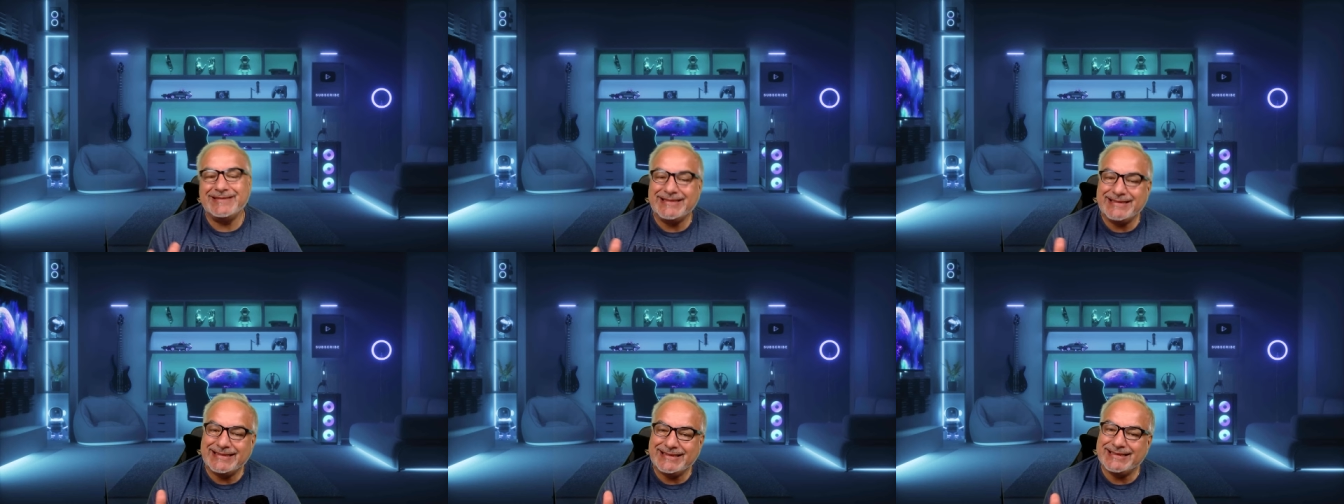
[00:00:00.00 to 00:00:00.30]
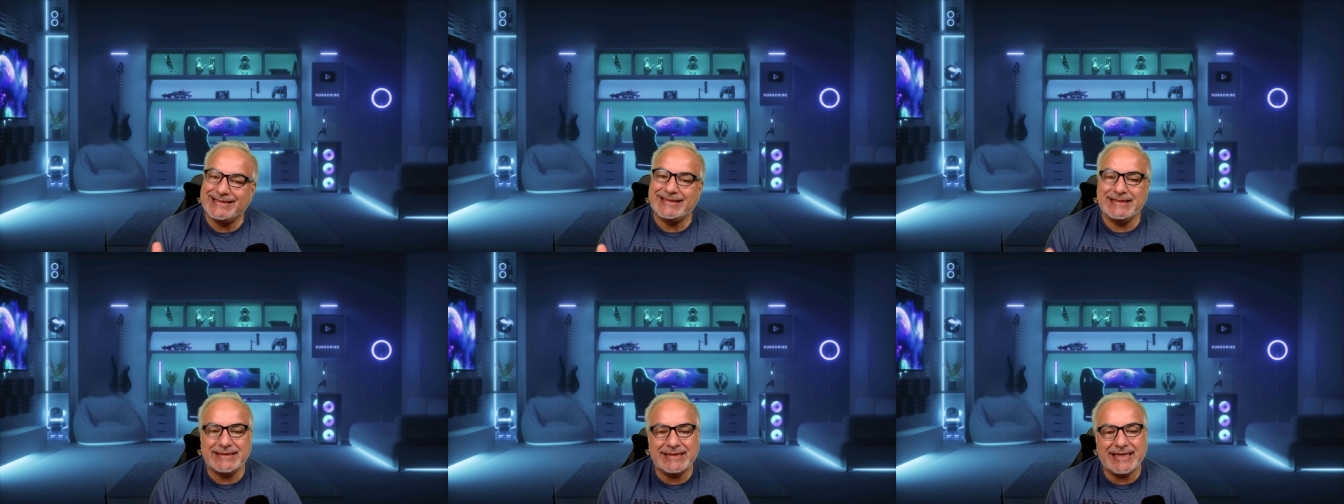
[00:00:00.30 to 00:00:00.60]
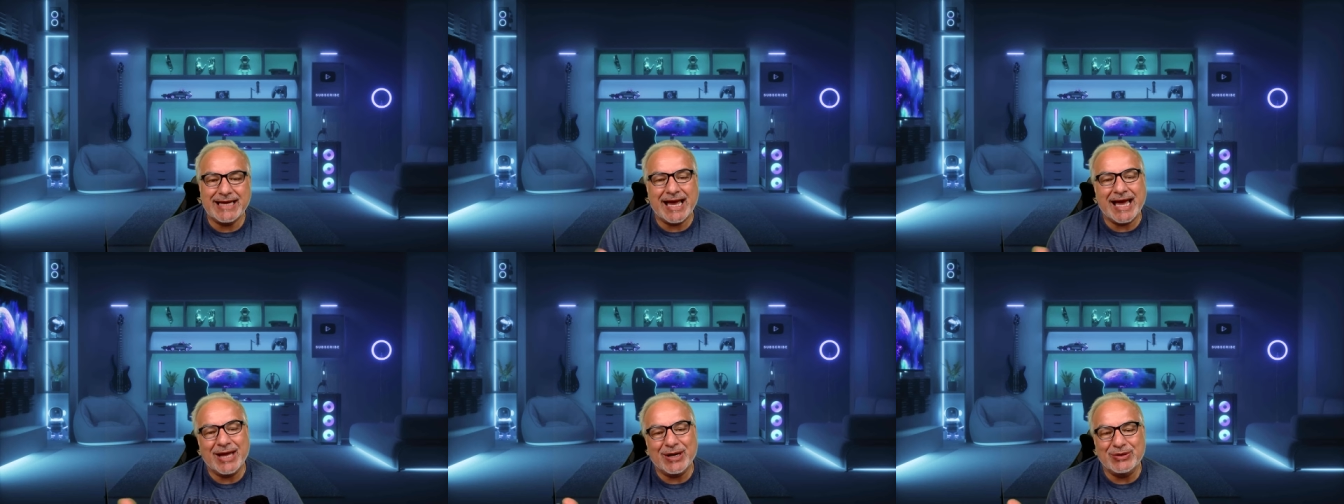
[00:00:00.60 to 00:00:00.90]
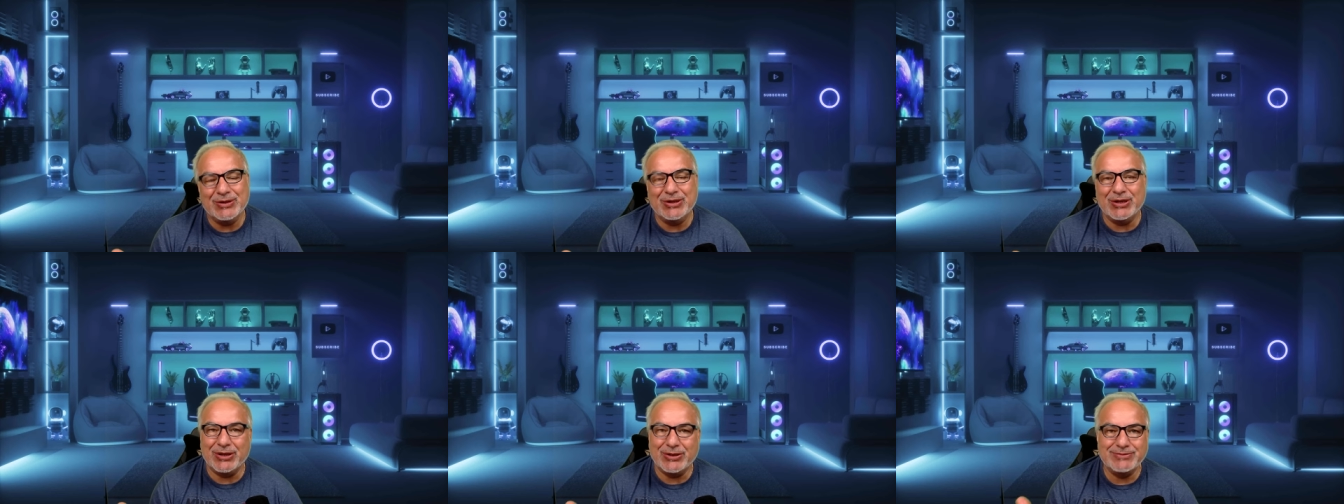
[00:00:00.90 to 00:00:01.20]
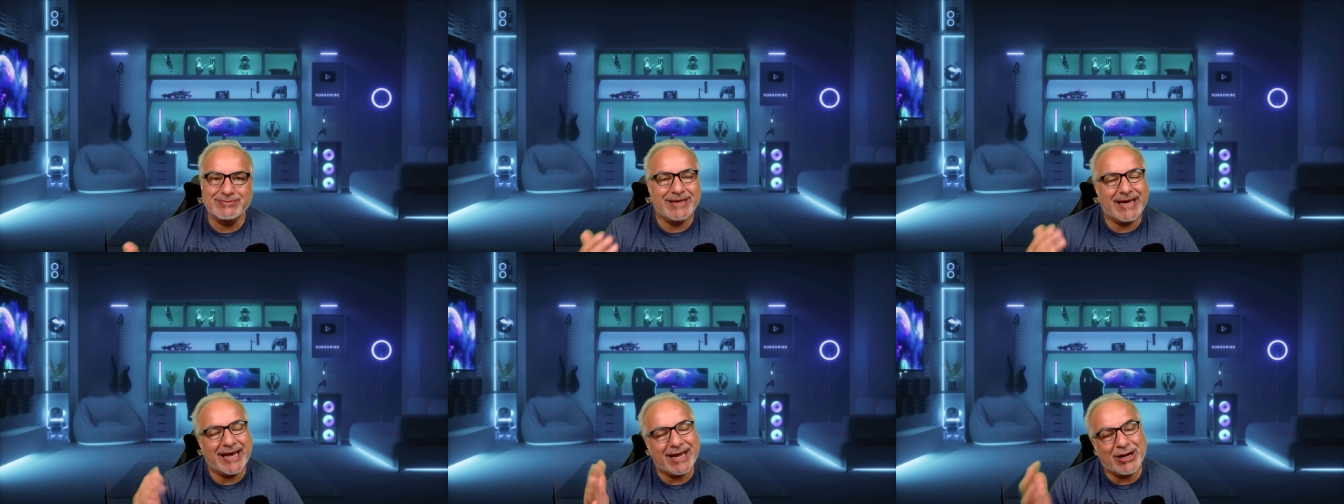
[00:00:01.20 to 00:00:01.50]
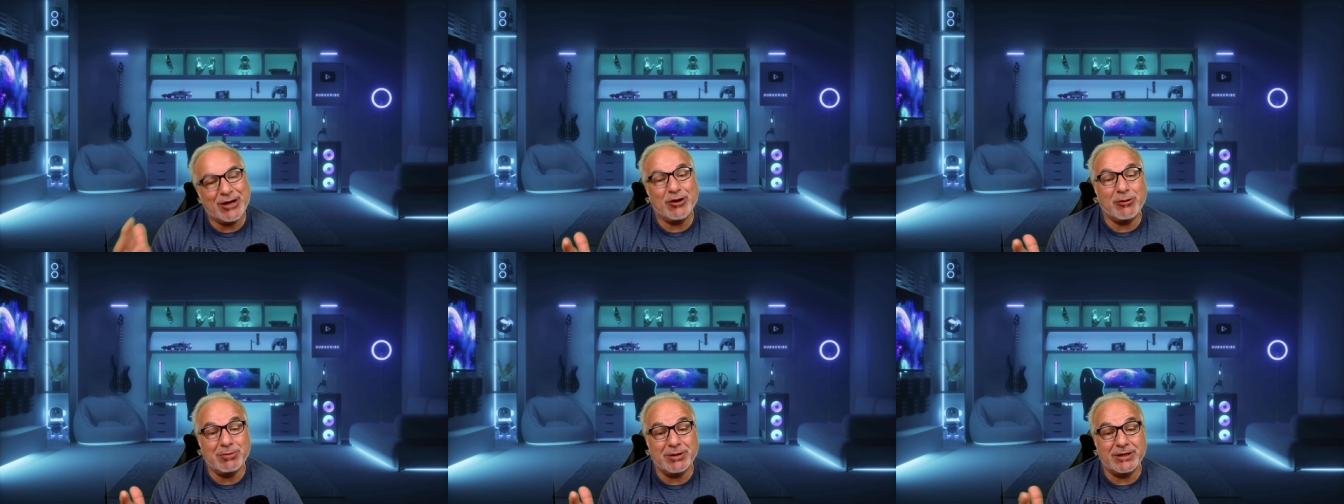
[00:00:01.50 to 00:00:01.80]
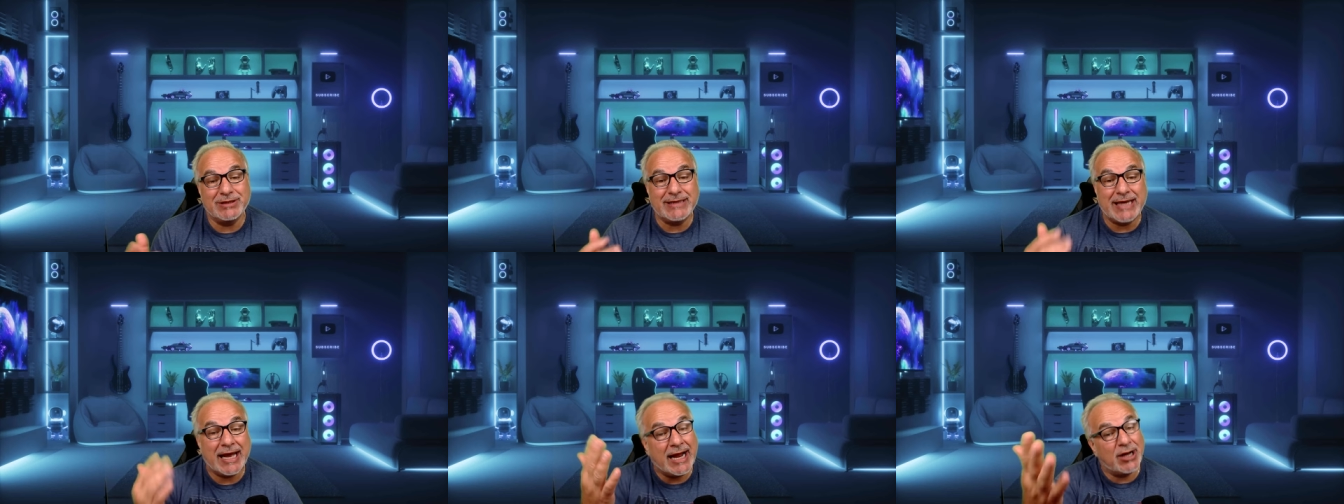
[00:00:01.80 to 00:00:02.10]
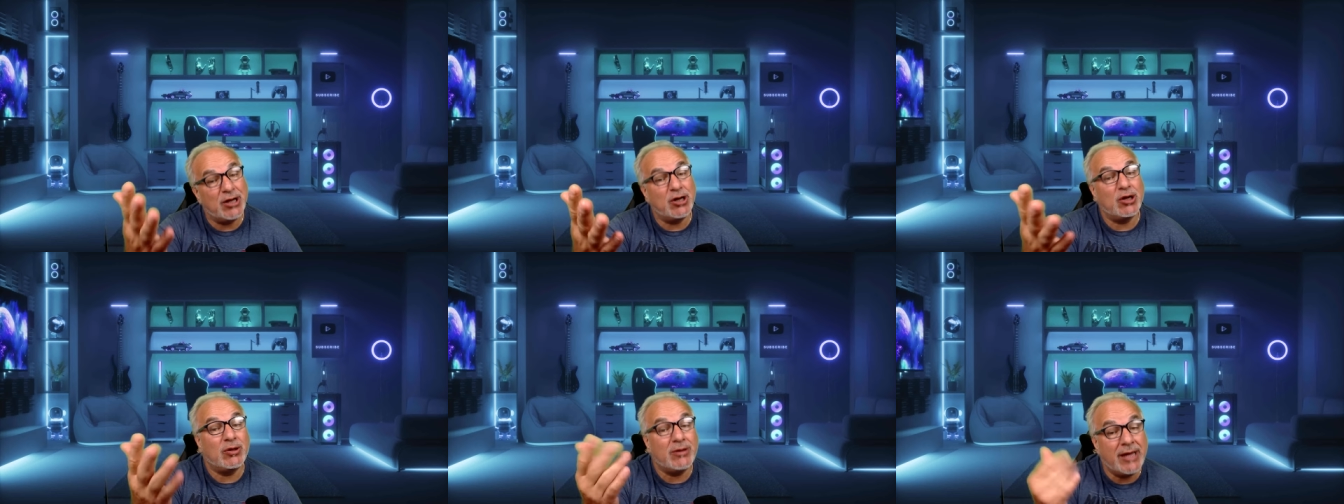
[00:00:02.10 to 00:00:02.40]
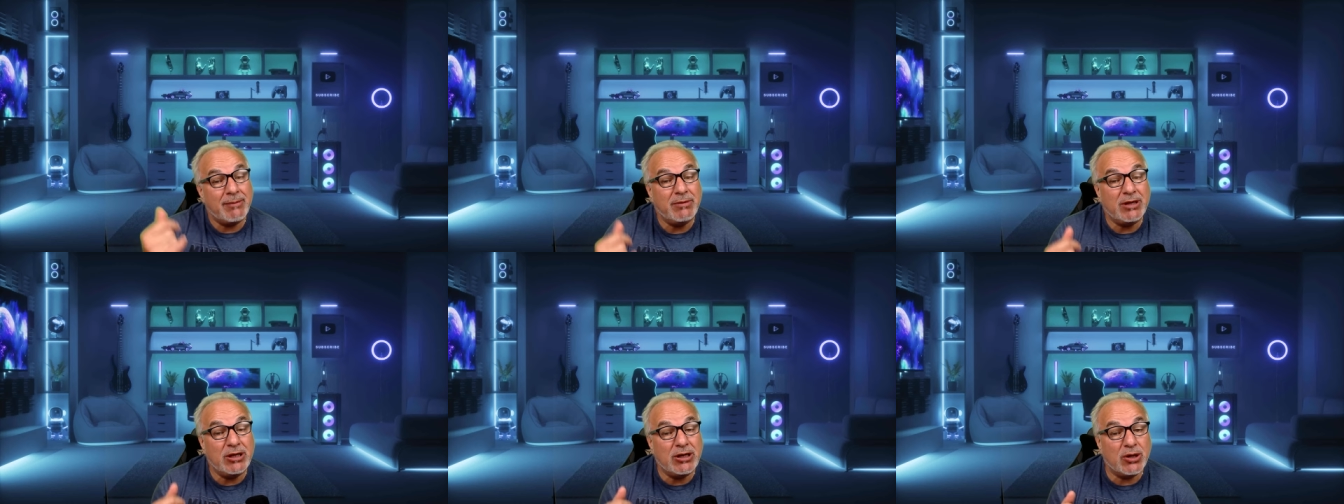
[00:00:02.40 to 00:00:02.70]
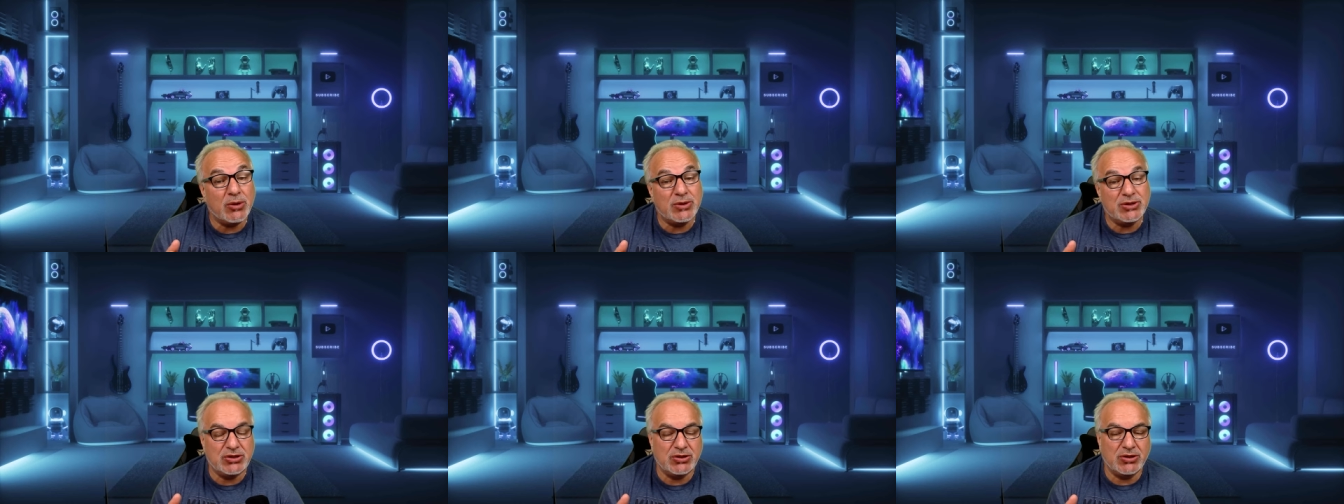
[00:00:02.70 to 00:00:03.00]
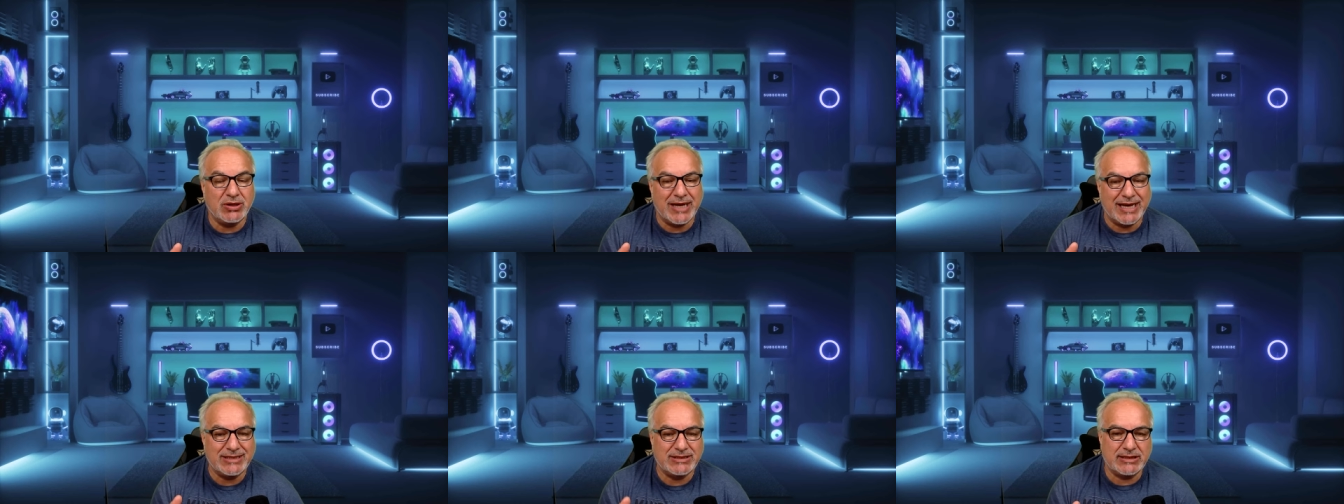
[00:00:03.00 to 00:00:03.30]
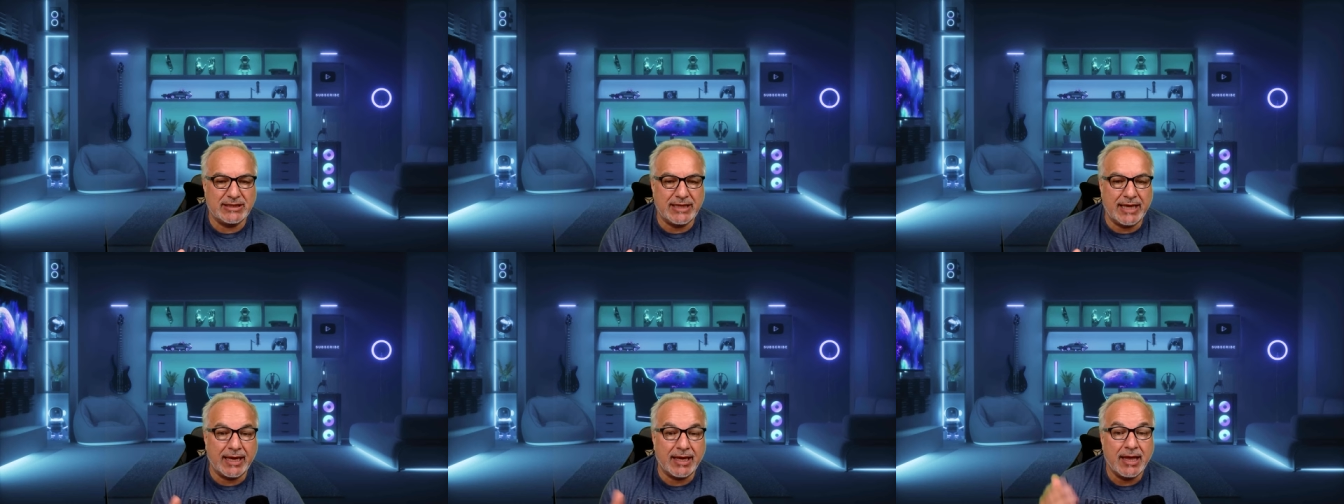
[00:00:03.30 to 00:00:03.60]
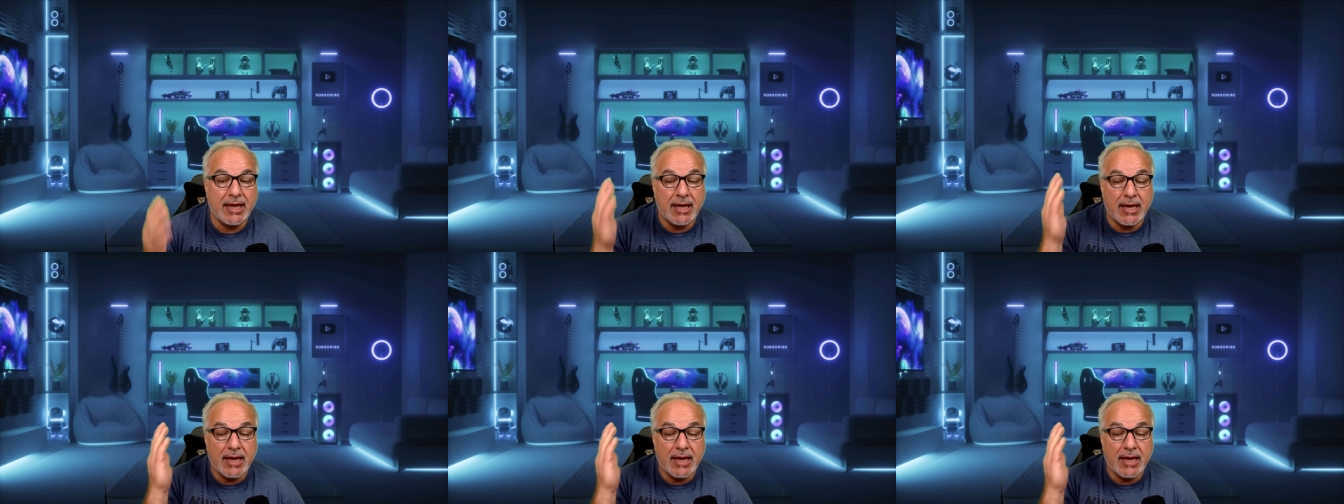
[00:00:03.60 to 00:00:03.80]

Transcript: I don't know. I don't know about that. I don't know. Let me know what you guys think.